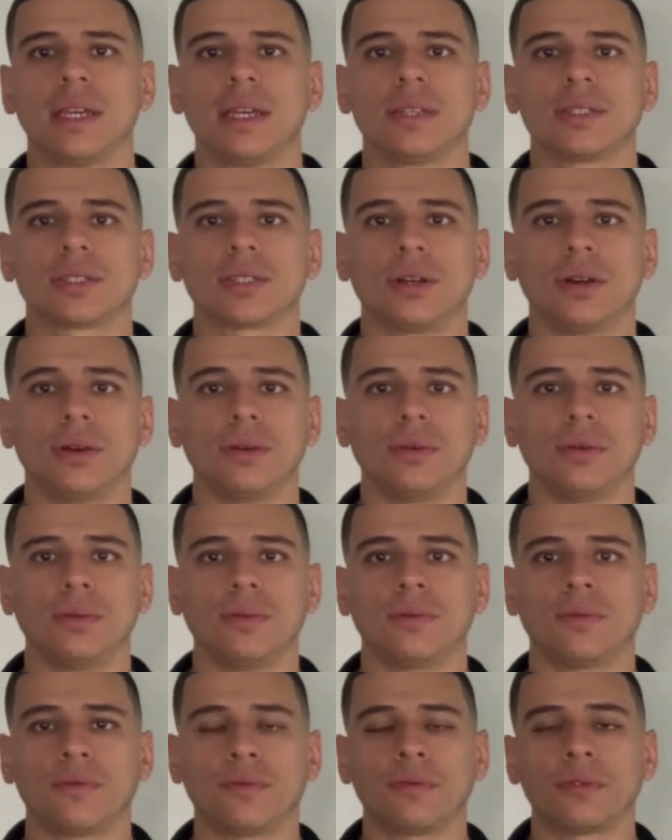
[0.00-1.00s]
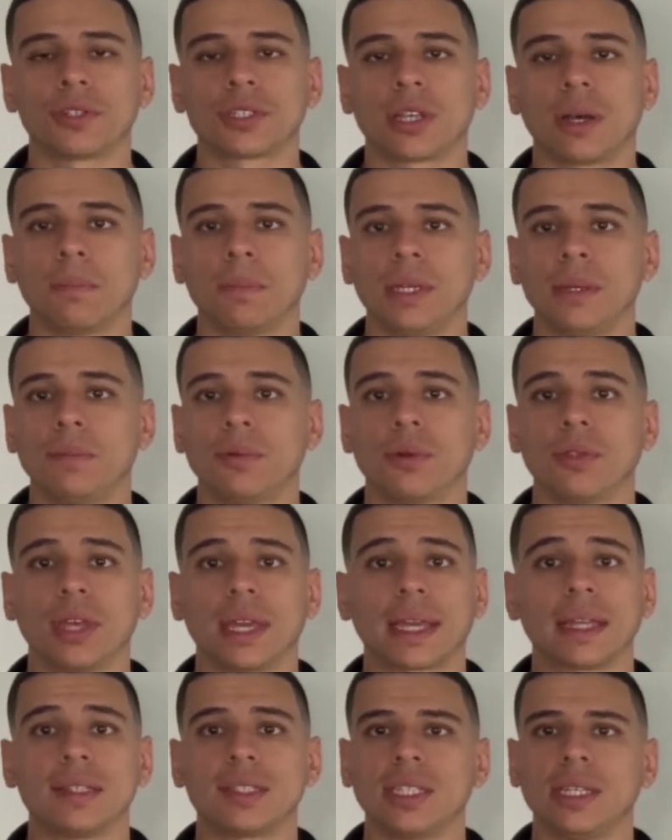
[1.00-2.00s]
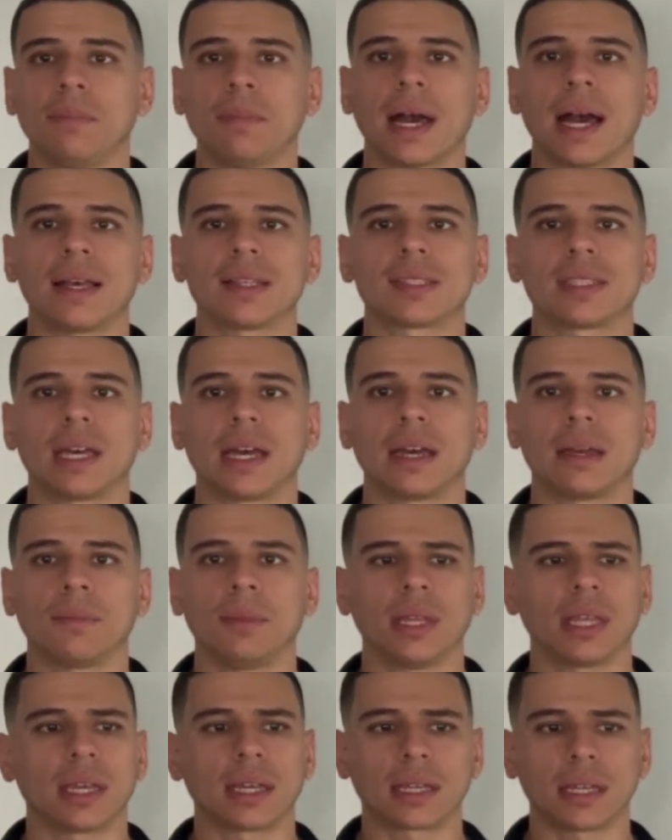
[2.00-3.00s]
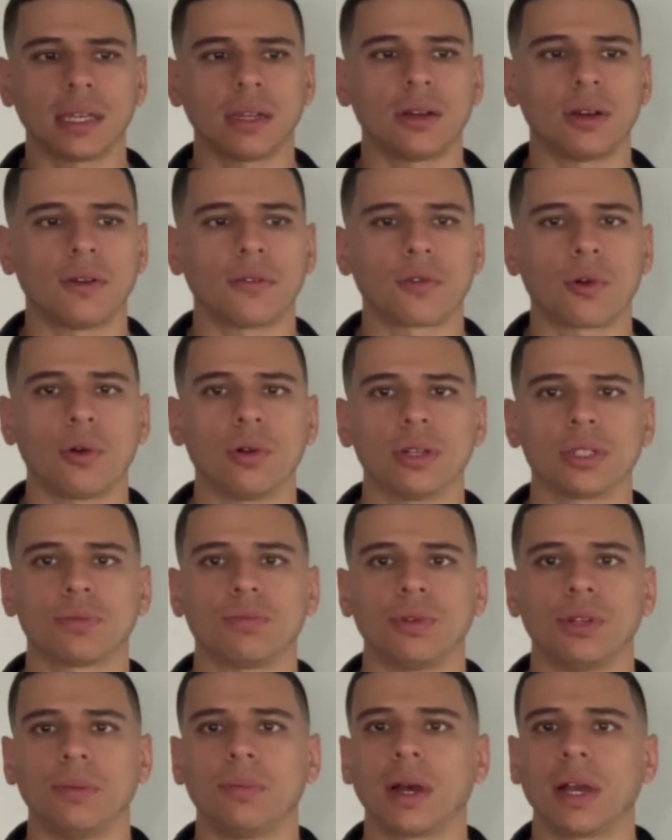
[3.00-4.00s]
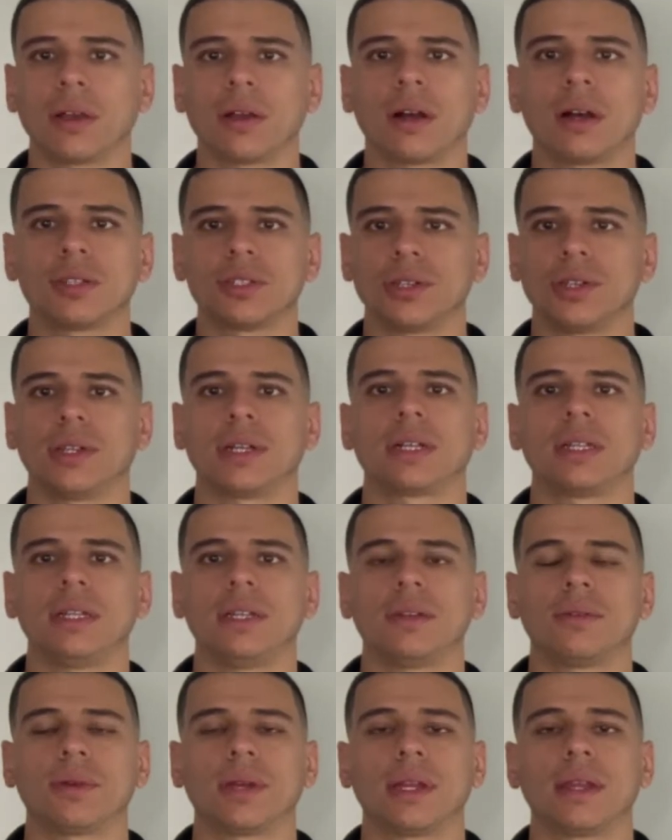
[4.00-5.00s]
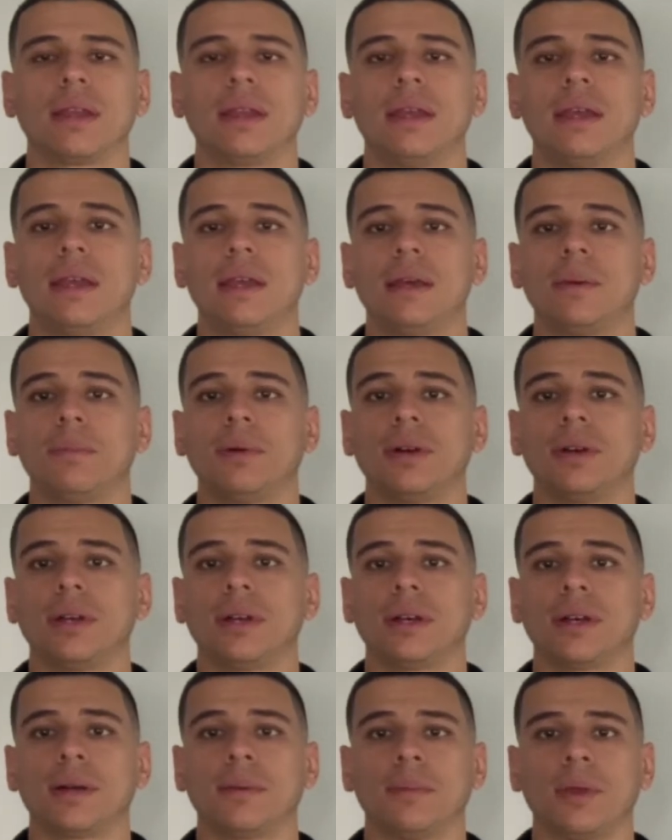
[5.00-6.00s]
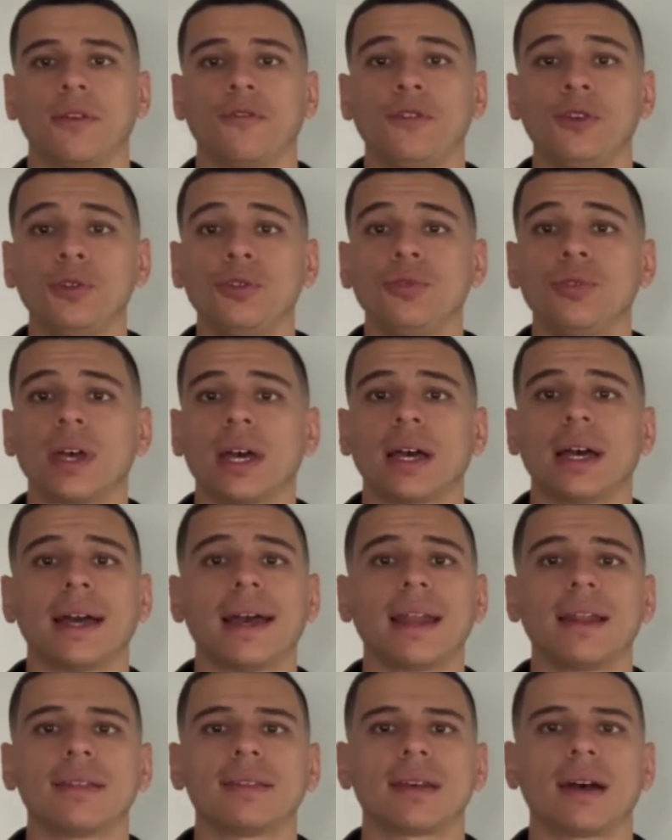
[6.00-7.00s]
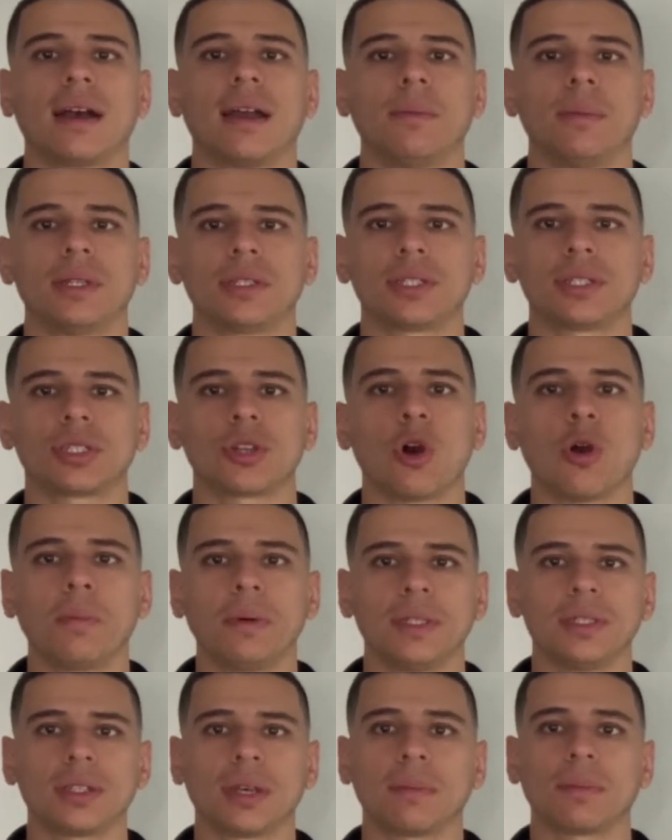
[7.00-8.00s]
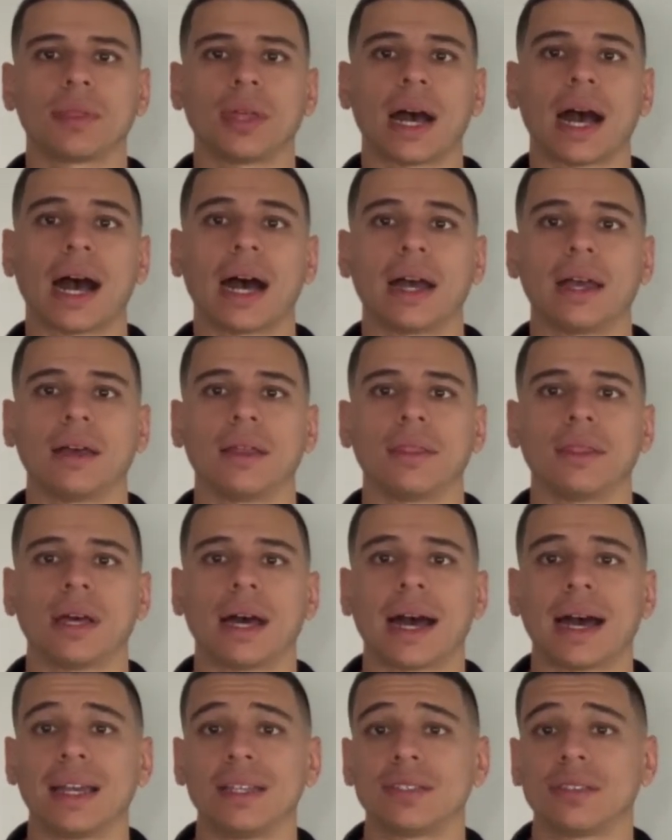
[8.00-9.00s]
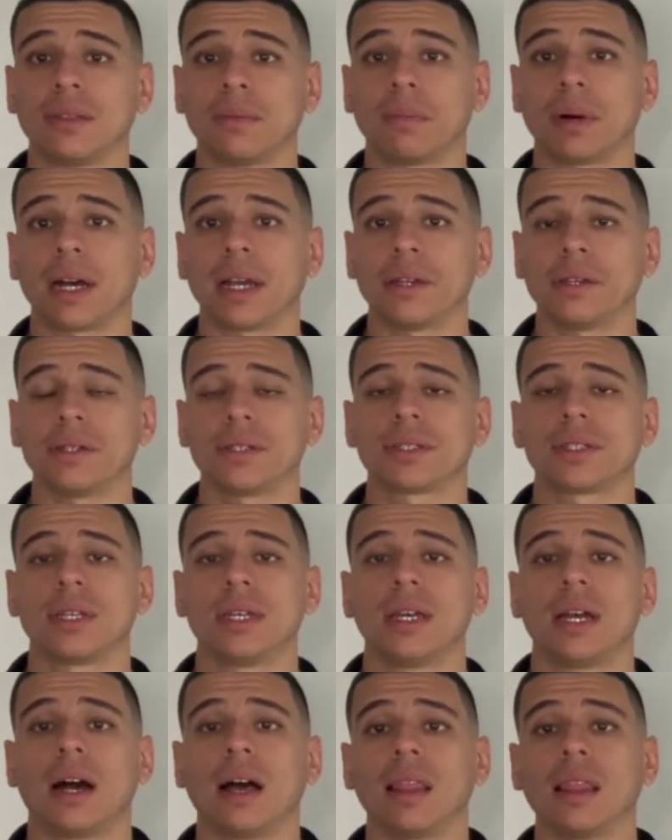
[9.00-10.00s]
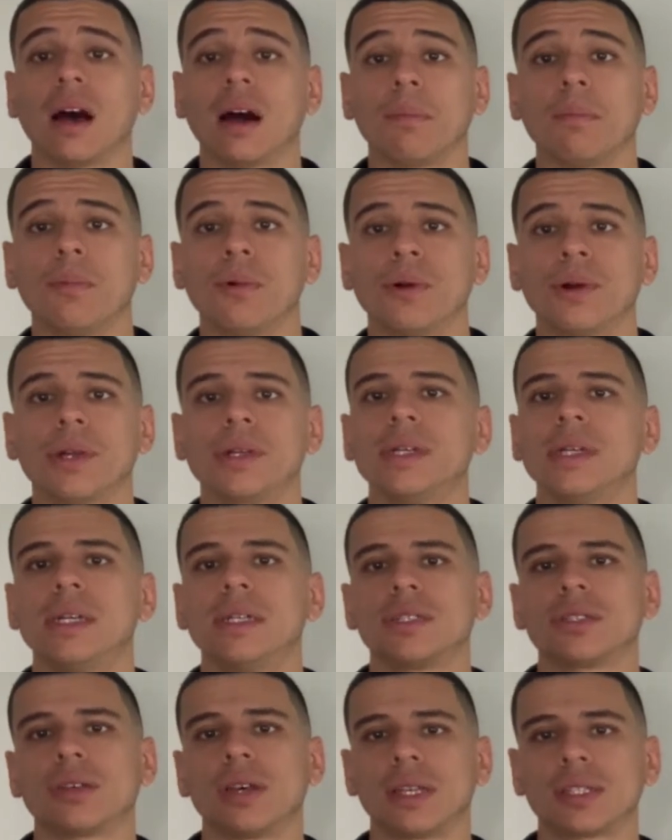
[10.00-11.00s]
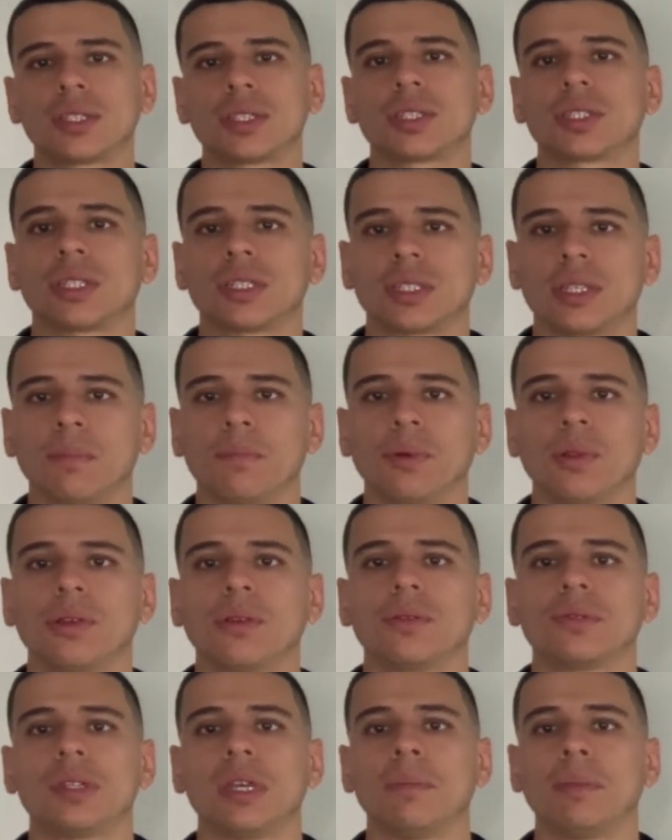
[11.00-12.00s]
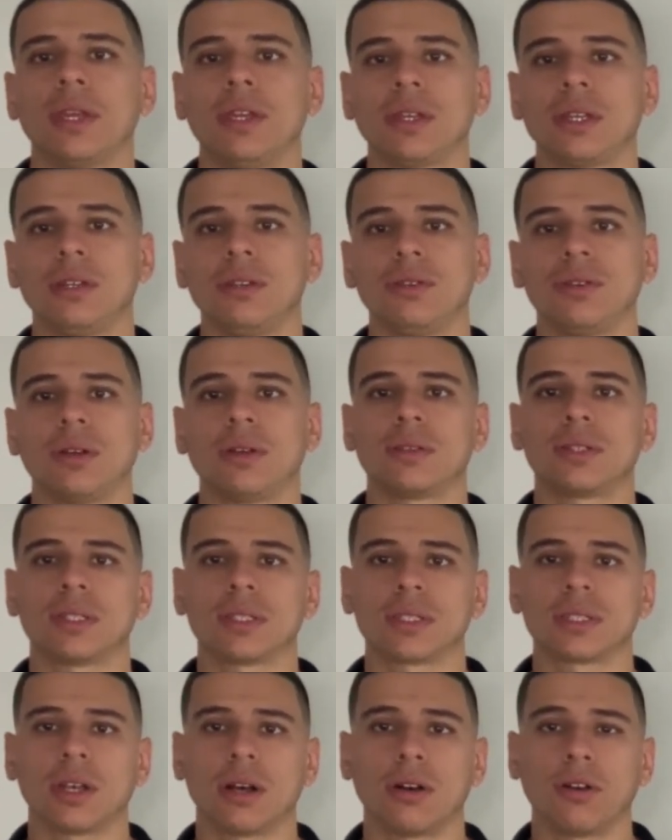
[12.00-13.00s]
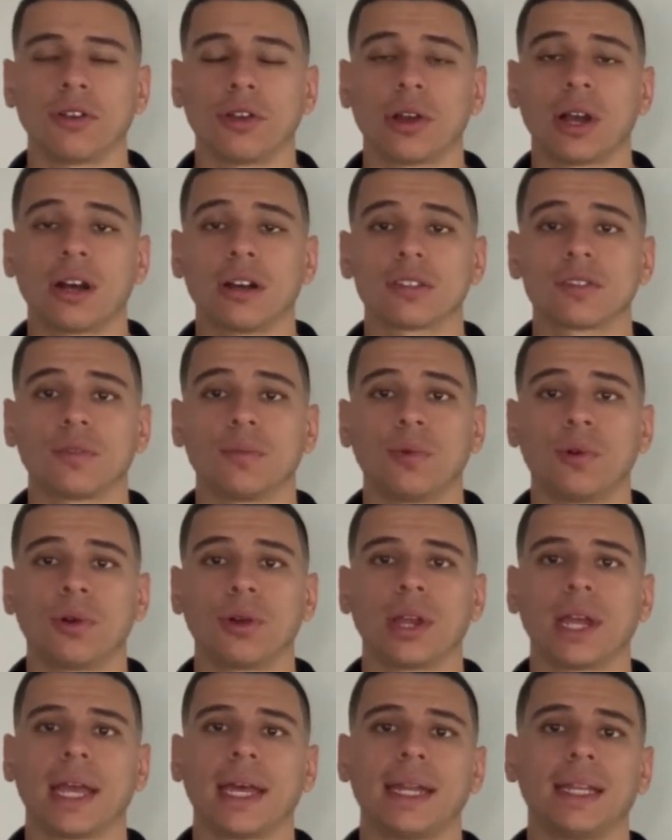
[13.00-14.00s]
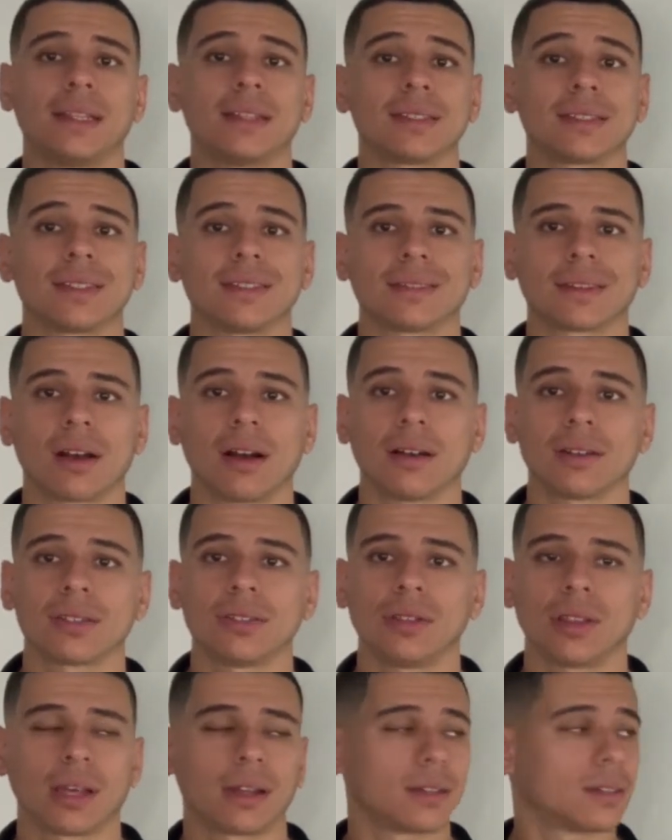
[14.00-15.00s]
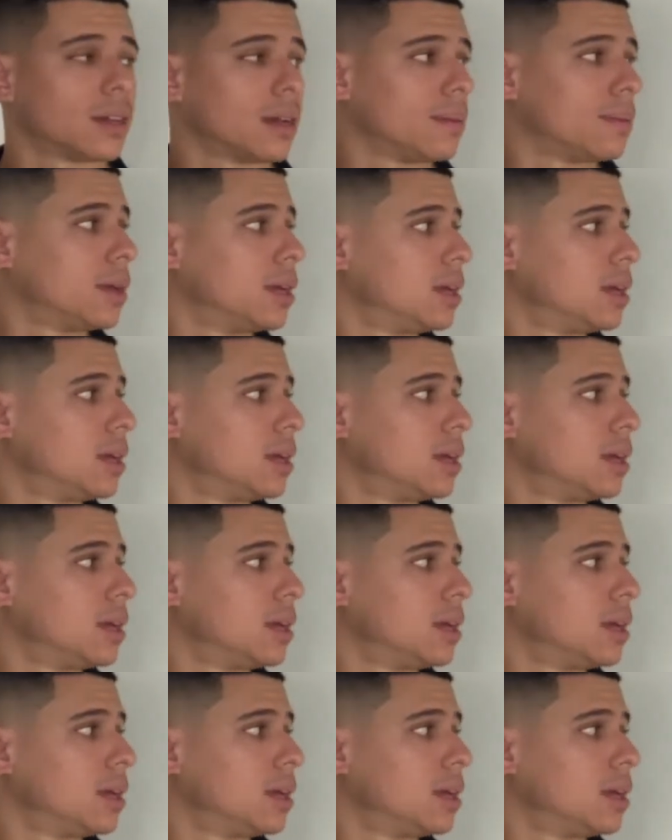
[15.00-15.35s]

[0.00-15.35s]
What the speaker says: So for some people, they can see past that and be like, of course, when you buy a house, you're gonna clean it, right? But if you do that ahead of time, it just opens up the eyes of the buyers a lot more. So that's just a simple little tip that you can do to sell your house for more, and it doesn't cost you a lot of time.